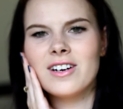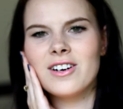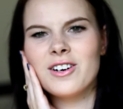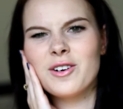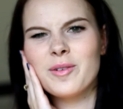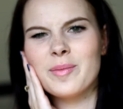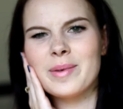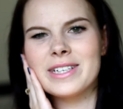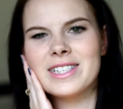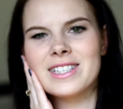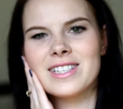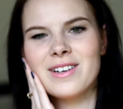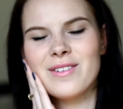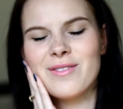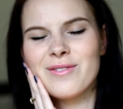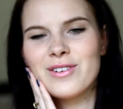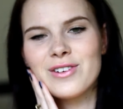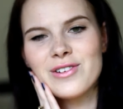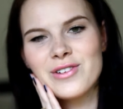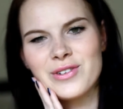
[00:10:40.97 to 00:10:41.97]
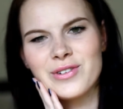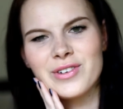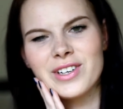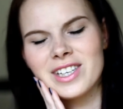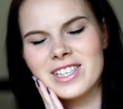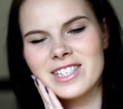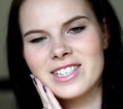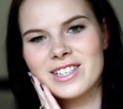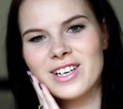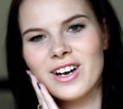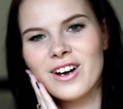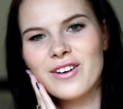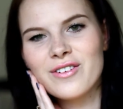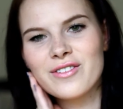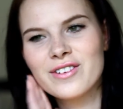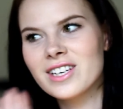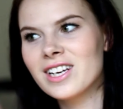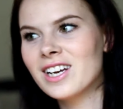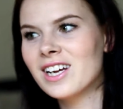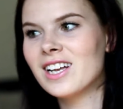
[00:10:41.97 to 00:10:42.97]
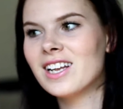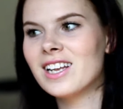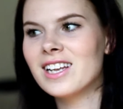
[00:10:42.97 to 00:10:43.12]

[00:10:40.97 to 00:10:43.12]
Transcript: oh, my skin feels really soft.